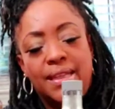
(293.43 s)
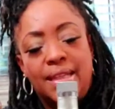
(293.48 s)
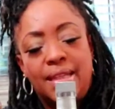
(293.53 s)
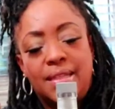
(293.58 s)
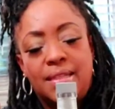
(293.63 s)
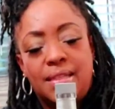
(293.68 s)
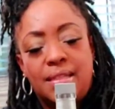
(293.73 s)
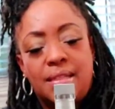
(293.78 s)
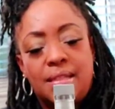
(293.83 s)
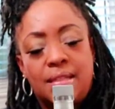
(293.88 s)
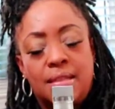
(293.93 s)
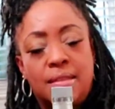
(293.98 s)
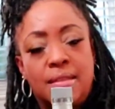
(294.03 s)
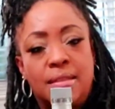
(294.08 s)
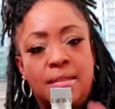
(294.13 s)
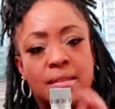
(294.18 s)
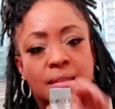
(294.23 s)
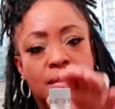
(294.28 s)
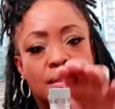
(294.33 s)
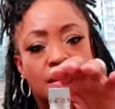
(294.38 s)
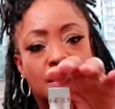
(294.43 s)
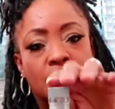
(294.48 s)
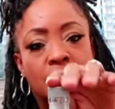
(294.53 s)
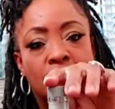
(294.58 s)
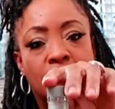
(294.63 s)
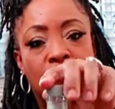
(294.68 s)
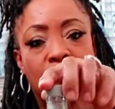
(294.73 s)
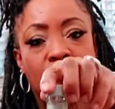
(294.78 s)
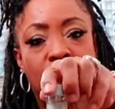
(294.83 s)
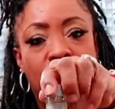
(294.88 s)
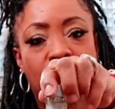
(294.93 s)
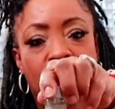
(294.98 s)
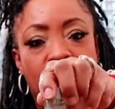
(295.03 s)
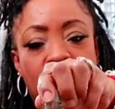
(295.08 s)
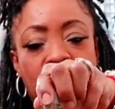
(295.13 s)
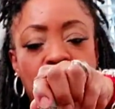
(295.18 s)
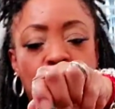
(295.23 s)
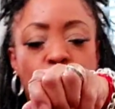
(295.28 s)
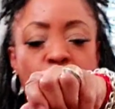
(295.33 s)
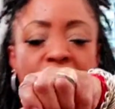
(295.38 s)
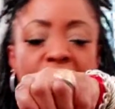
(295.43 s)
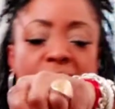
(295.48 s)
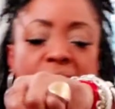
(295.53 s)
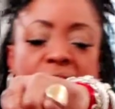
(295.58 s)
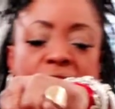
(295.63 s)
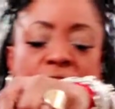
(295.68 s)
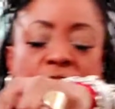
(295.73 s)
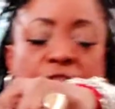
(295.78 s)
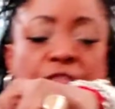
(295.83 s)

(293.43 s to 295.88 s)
at this. It's been in the